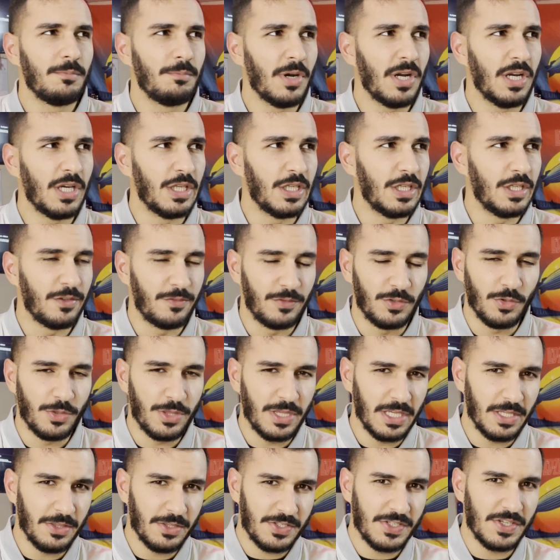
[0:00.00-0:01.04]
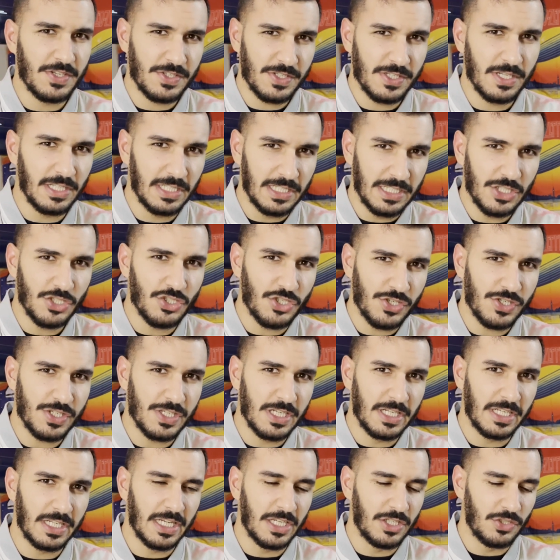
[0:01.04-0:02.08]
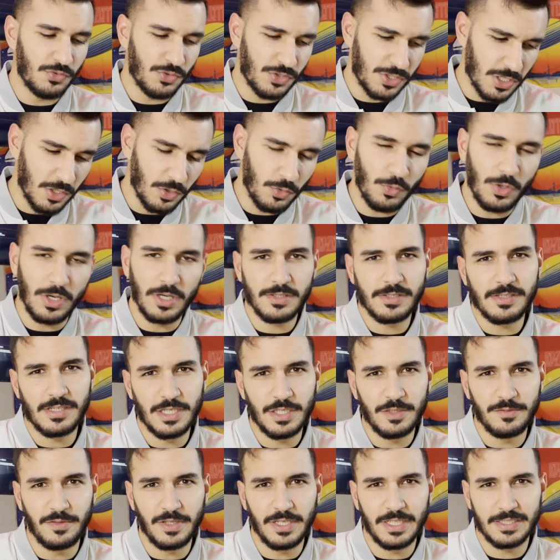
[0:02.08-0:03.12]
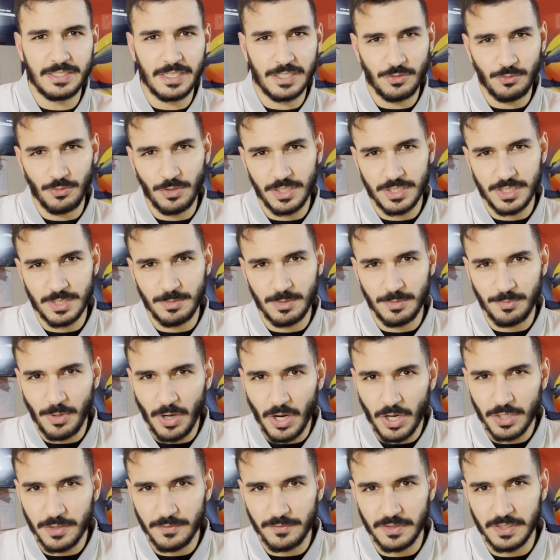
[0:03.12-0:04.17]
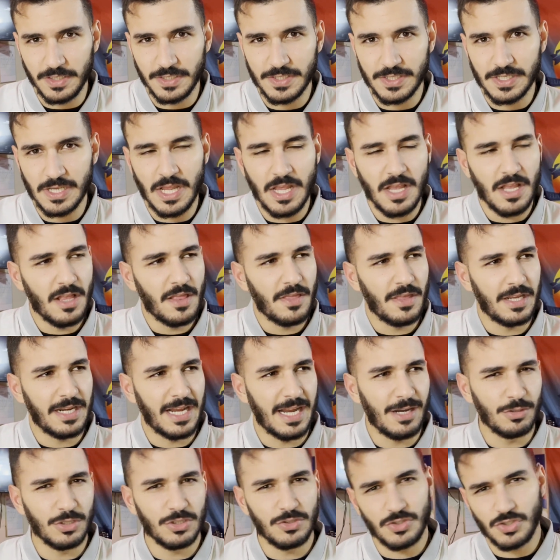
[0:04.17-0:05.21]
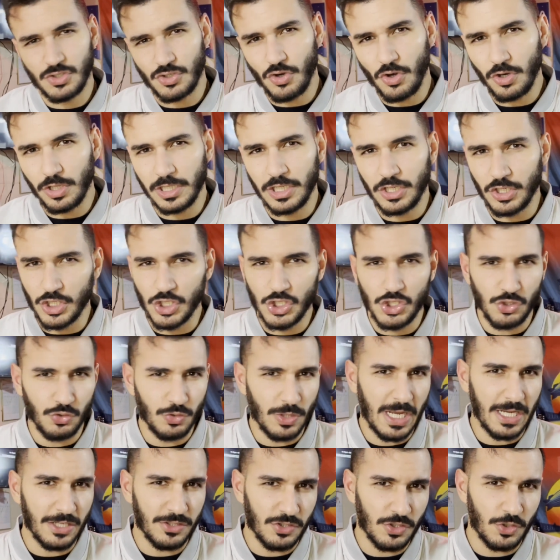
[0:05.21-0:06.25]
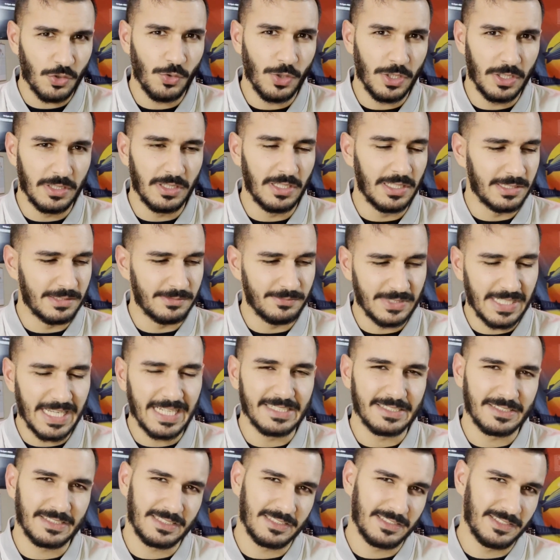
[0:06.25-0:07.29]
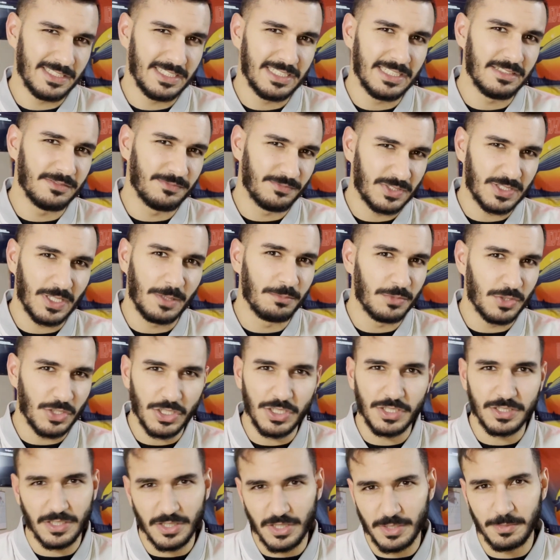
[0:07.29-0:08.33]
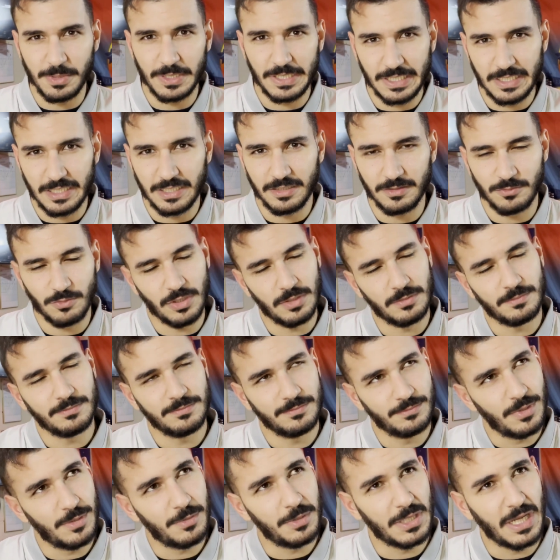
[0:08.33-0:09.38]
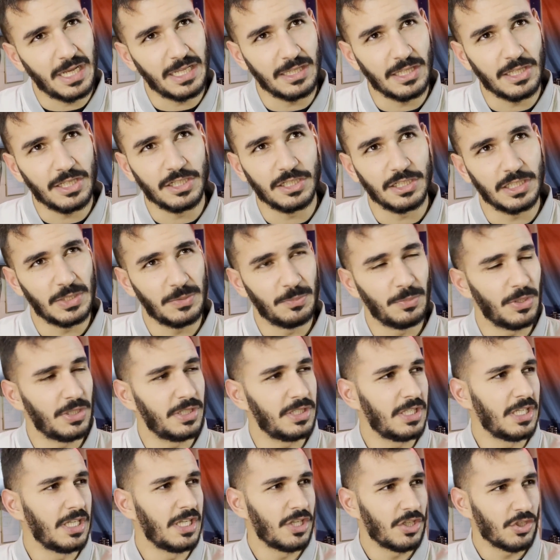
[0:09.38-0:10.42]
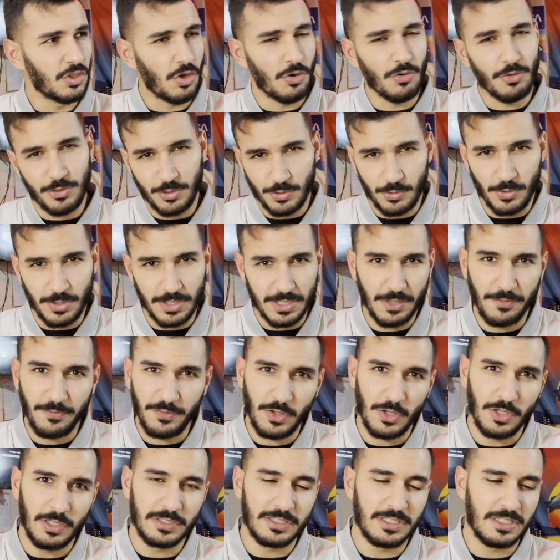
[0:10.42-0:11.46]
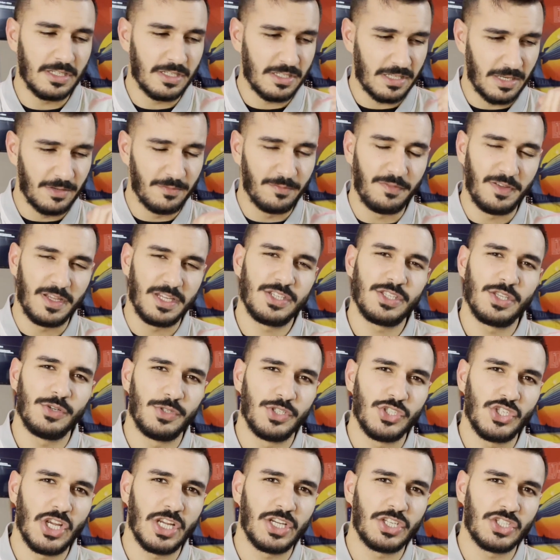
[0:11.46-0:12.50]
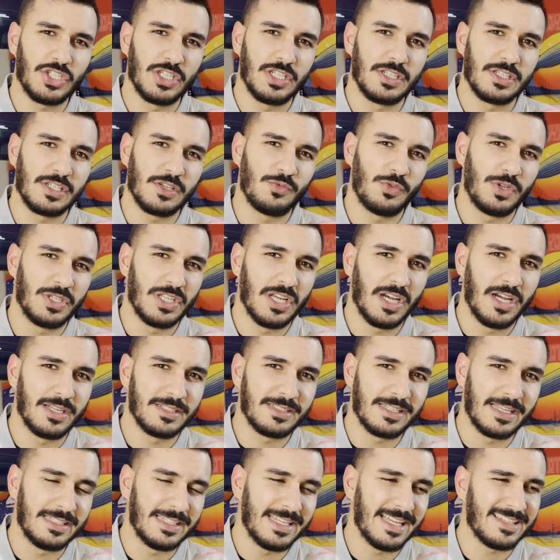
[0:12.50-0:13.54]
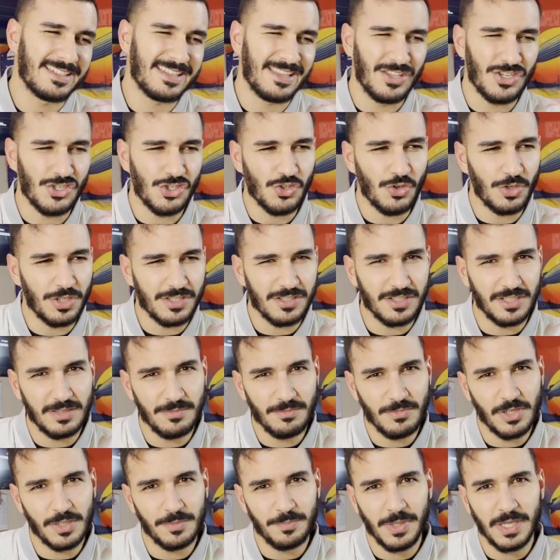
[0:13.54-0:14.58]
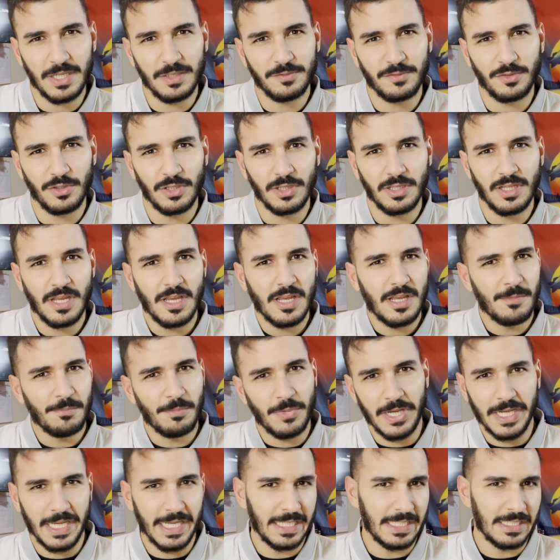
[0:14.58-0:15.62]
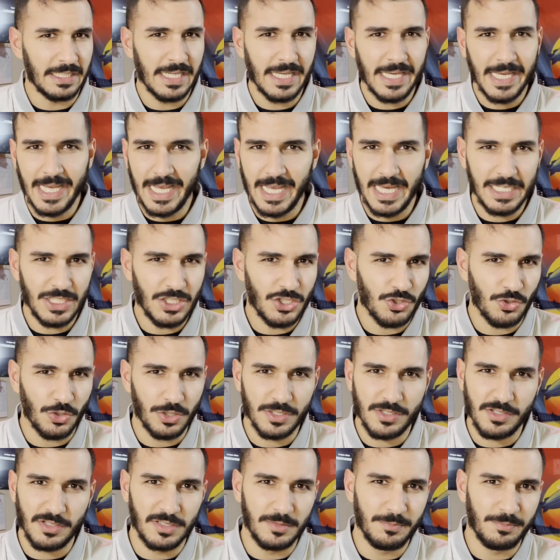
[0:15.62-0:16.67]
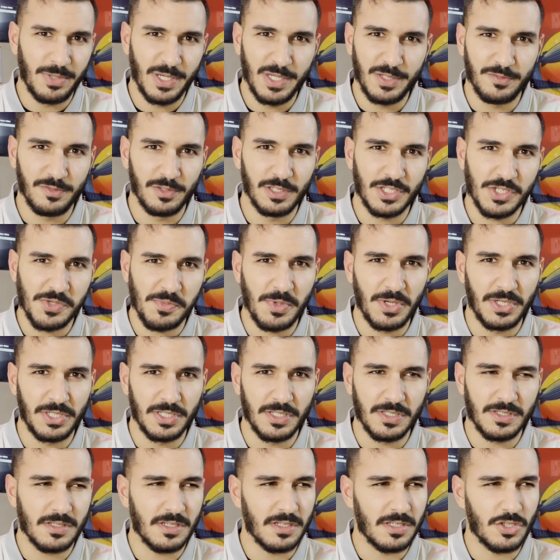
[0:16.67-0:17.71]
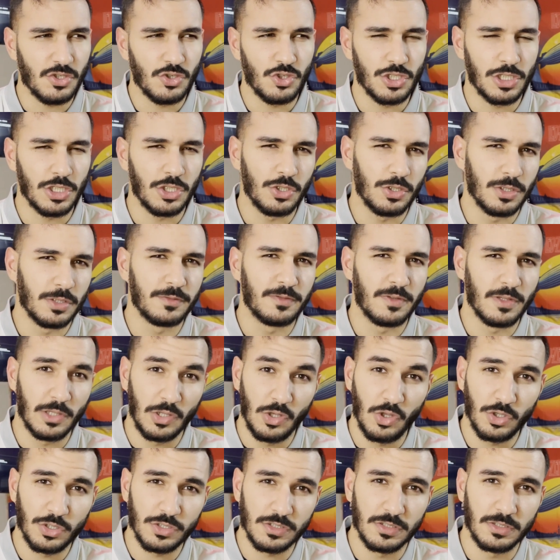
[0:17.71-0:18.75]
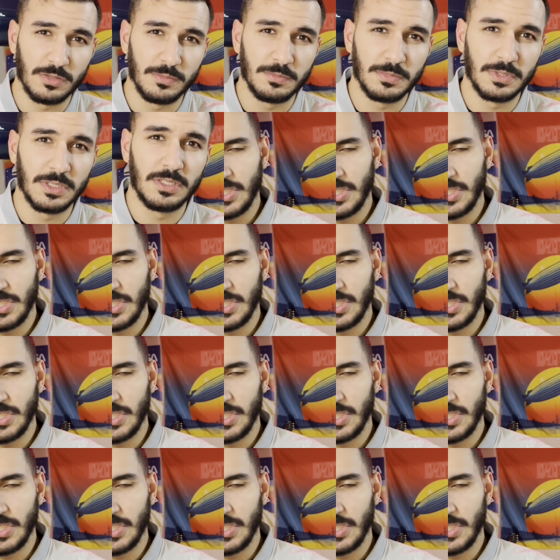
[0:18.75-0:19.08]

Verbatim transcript: But if you think this is still interesting and you still want to innovate and you want to be part of this, then I would strongly urge you not to quit. And yes, eat some dirt in the beginning. Well, maybe not literally, but go through the difficulties and face the rejections and whatnot. And yes, in the short term, they're painful, but hey, any short-term painful experience is usually good for the long term.